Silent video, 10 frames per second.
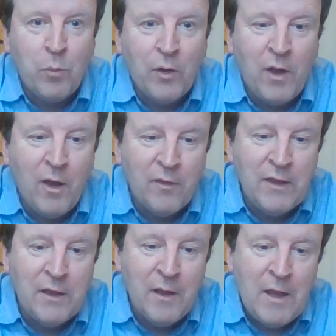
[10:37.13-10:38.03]
What are
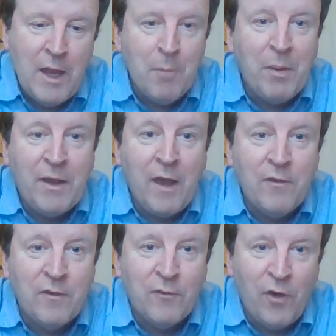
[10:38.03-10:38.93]
the
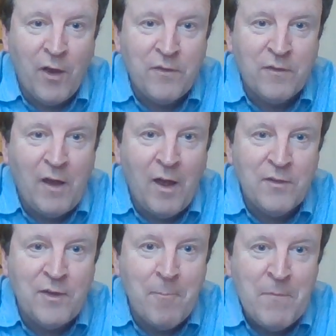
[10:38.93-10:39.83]
implications for our
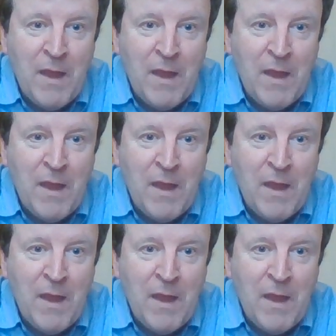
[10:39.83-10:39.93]
society?